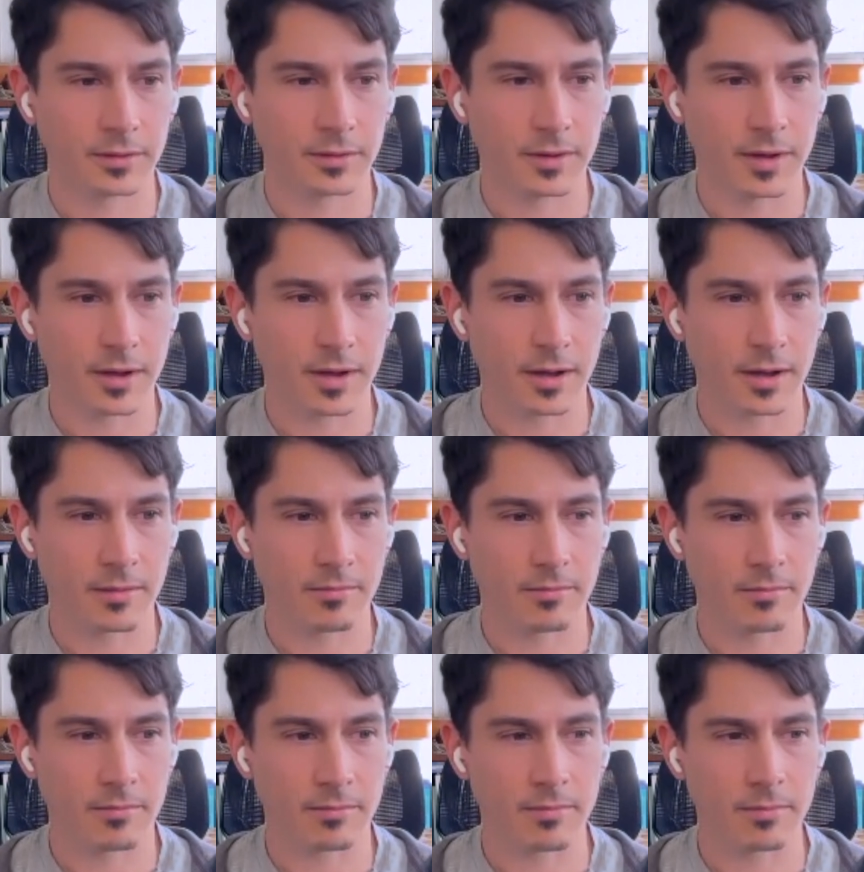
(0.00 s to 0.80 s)

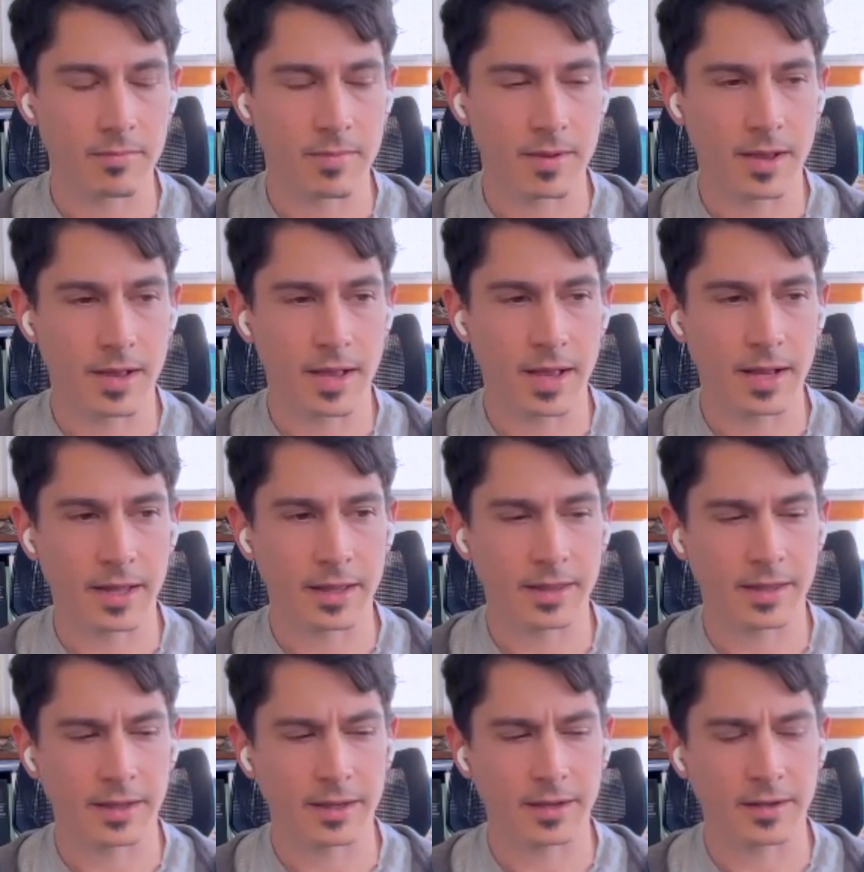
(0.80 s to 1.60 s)
And I
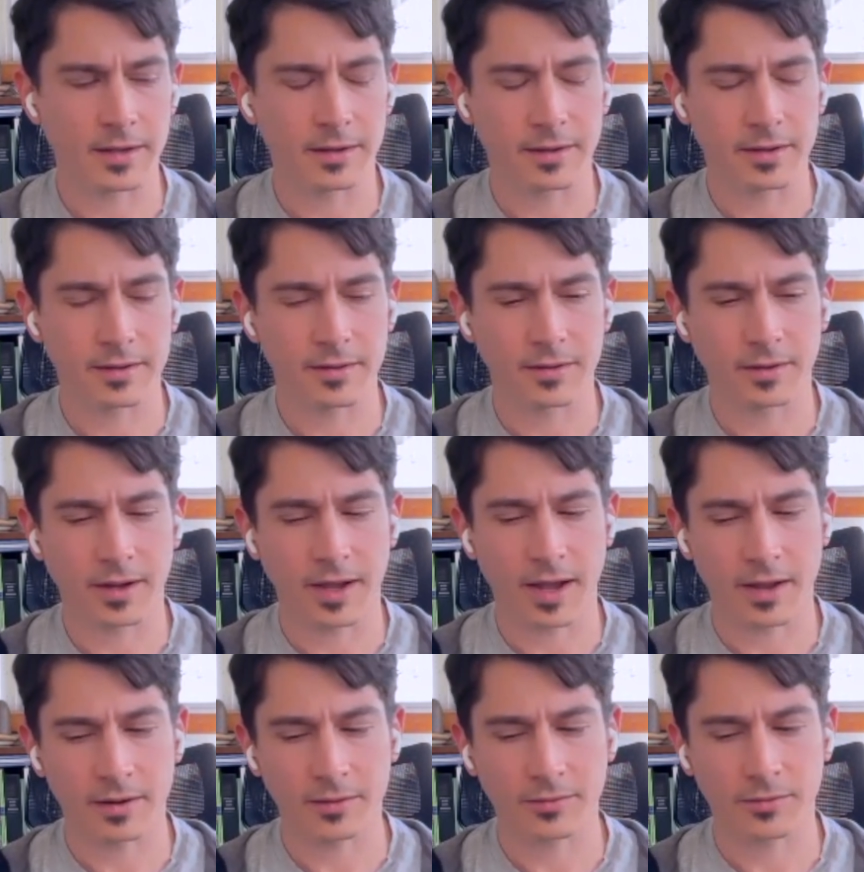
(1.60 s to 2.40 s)
think the
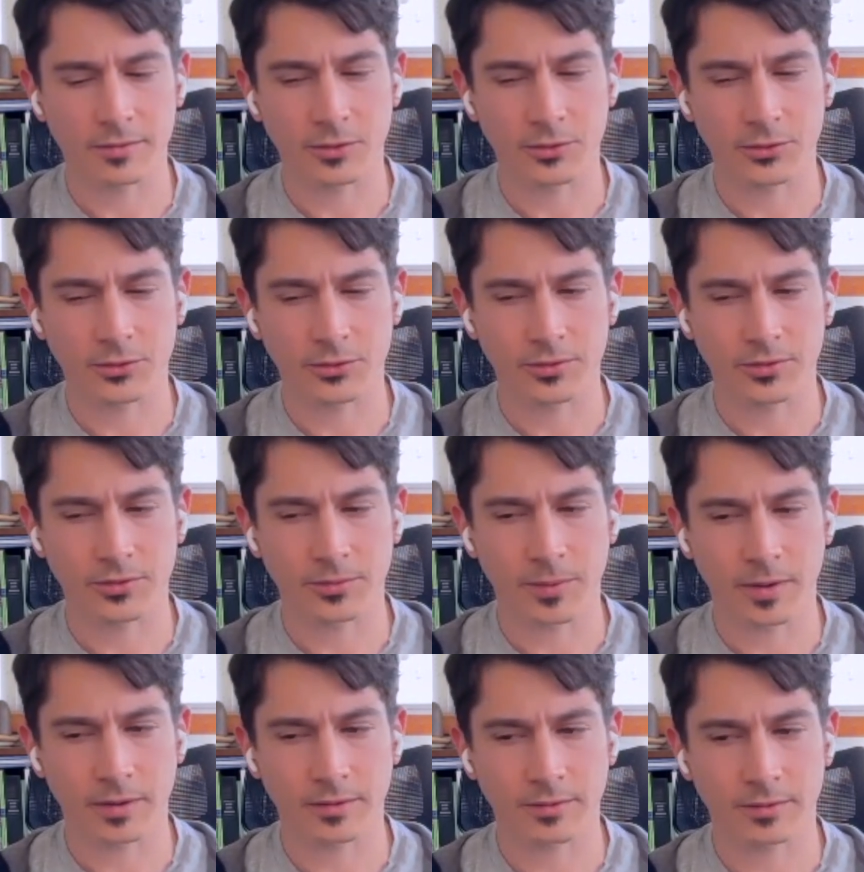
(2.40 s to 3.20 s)
kind of social
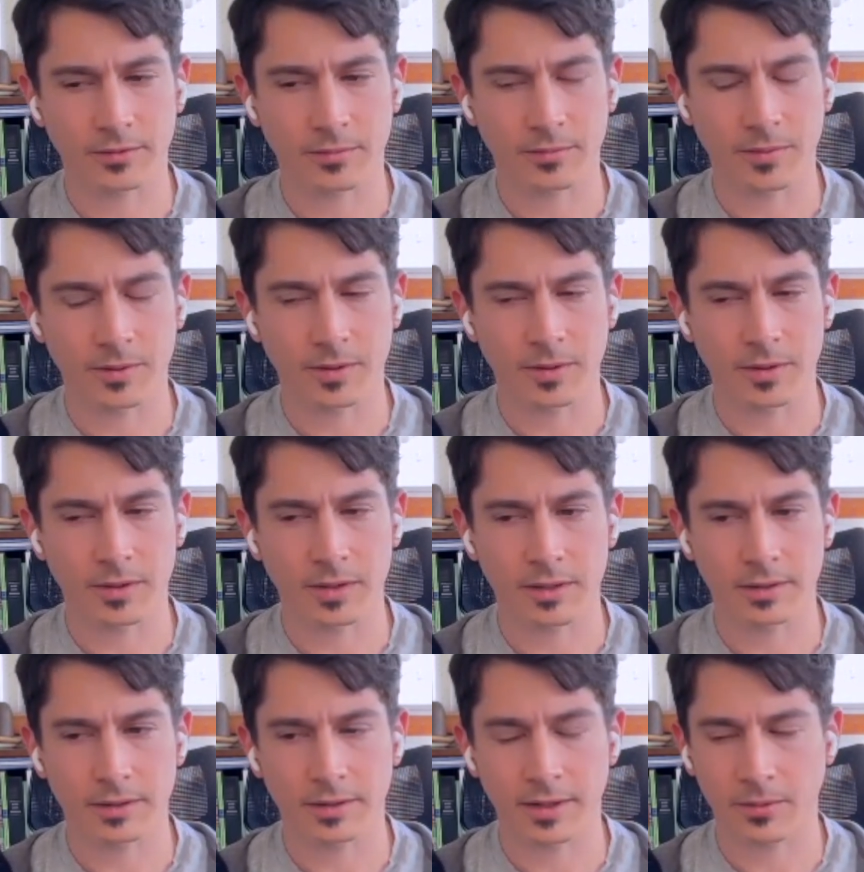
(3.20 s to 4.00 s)

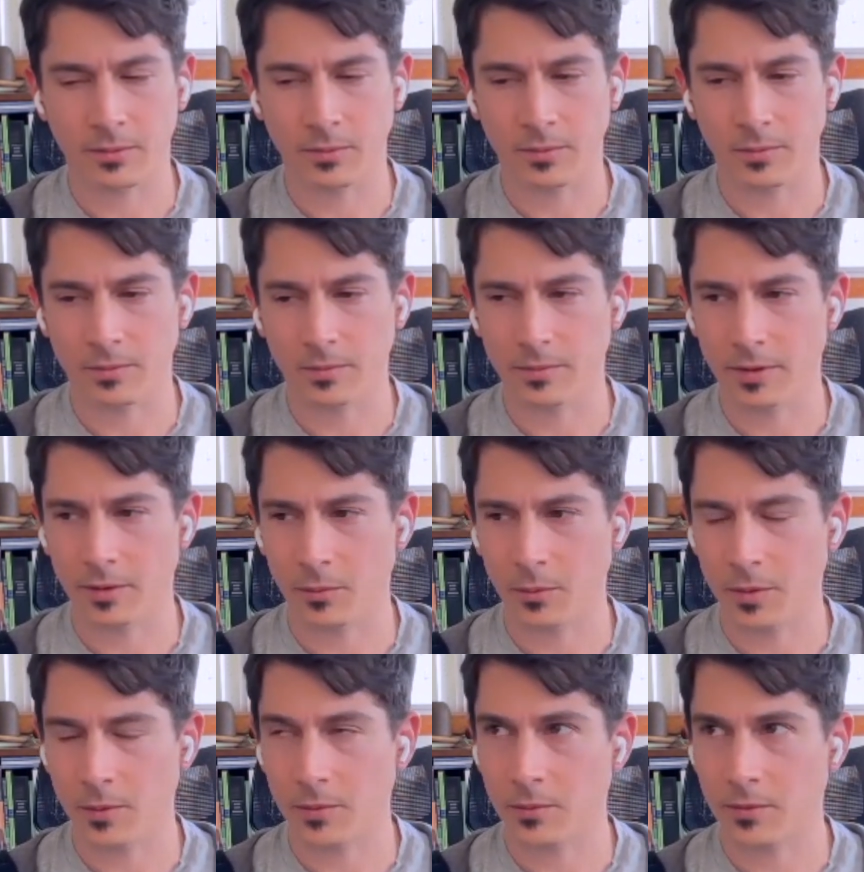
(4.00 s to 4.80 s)
responsibility that
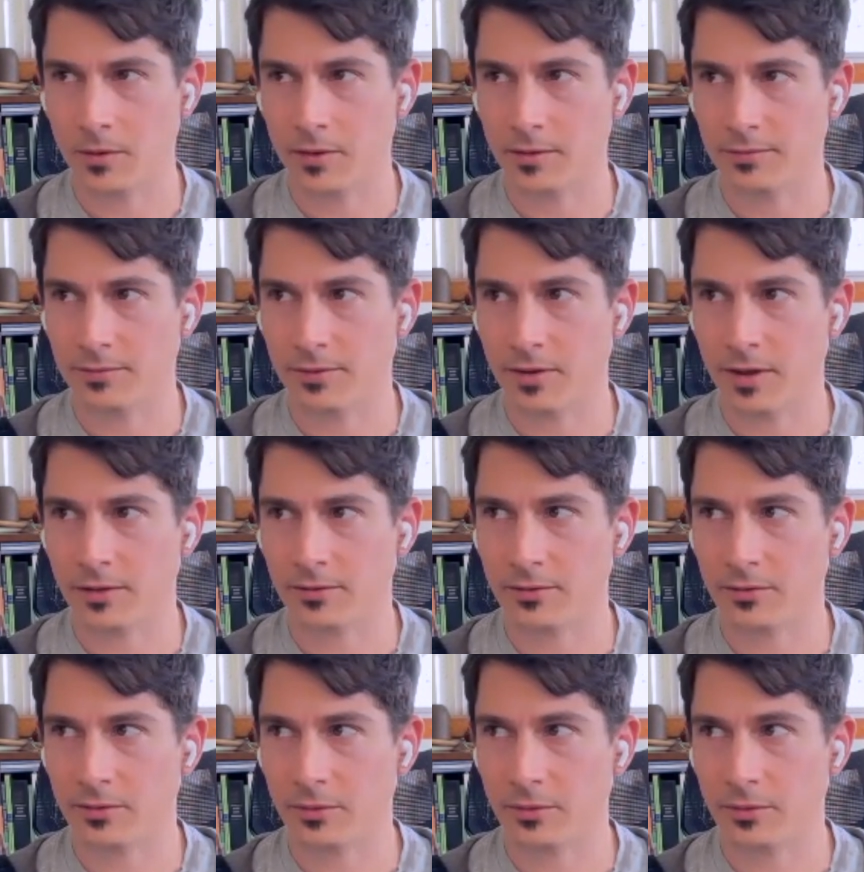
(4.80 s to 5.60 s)
we would want to
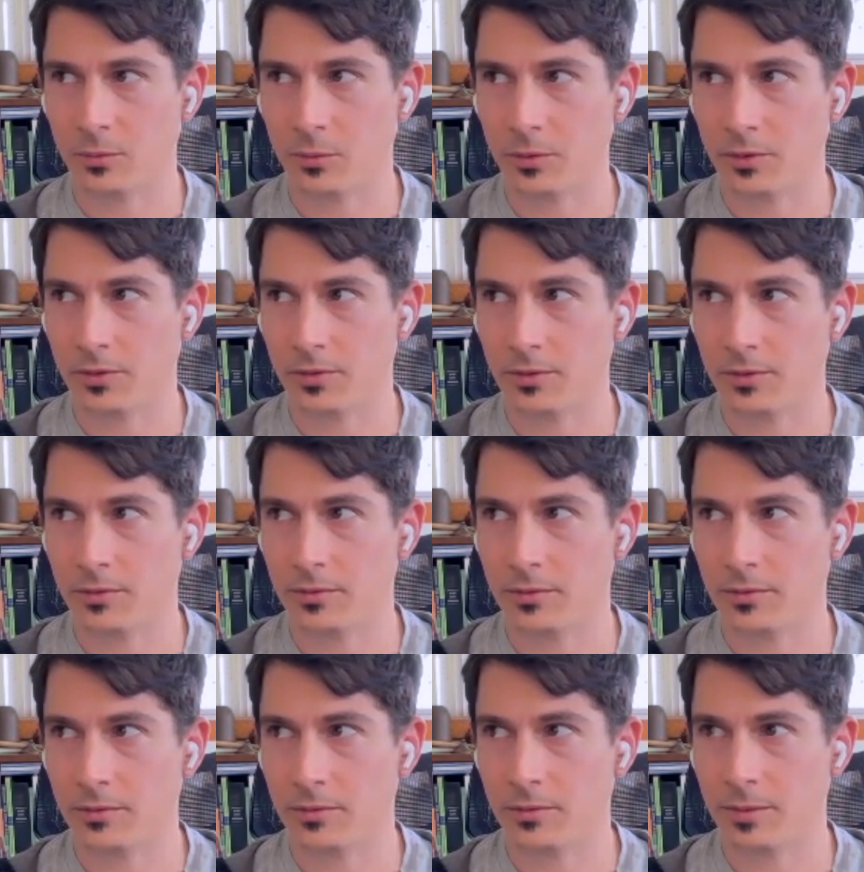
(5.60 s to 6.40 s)
foster would
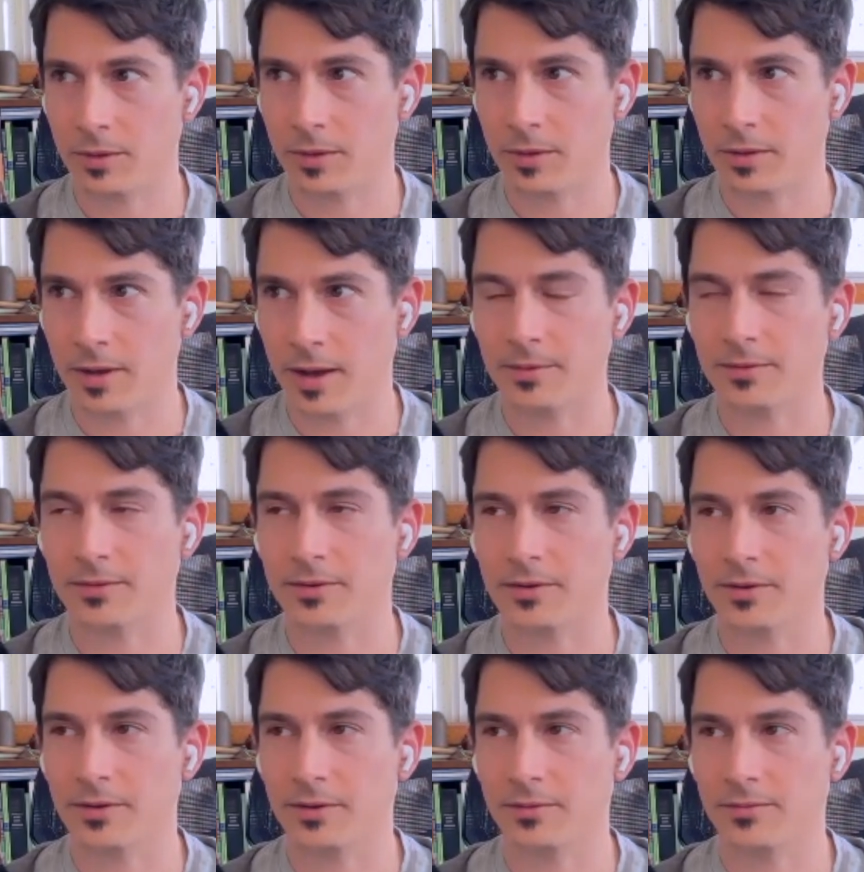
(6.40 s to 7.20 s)
be the
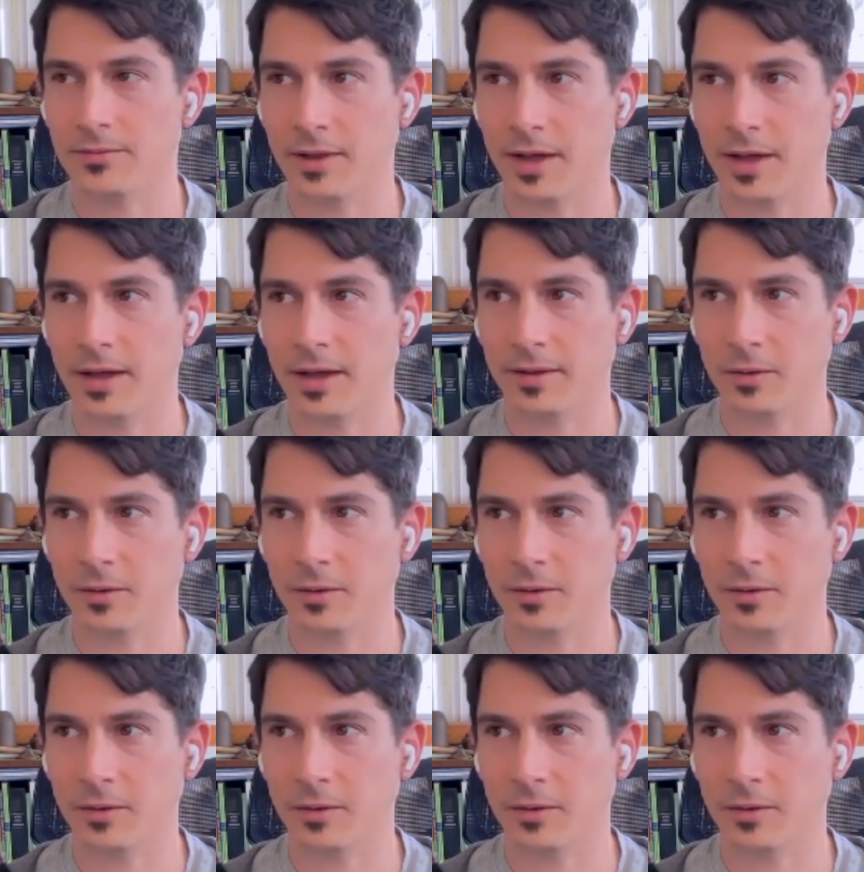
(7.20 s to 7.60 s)
opposite of that.